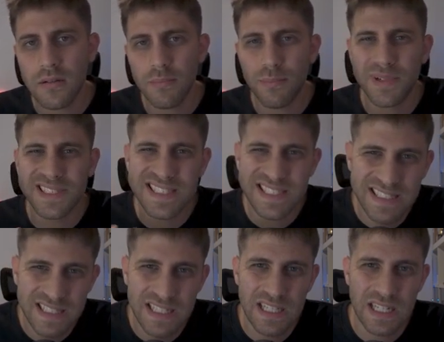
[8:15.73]
but
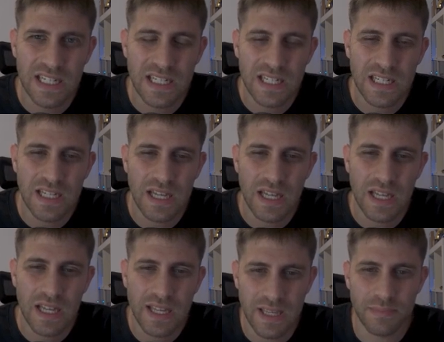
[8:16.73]
still
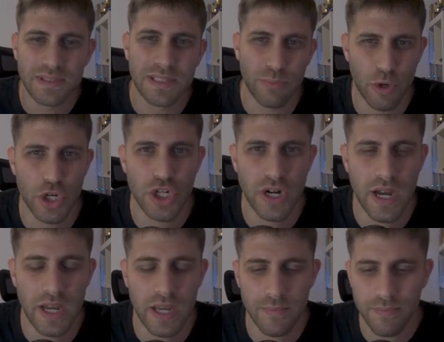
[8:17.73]
keeps the pressure
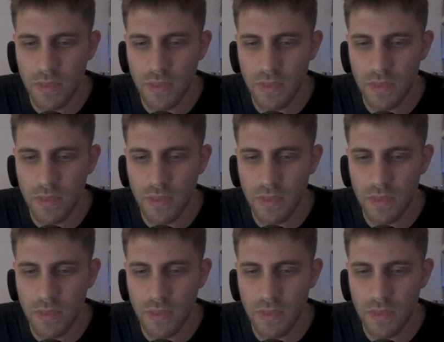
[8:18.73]
high.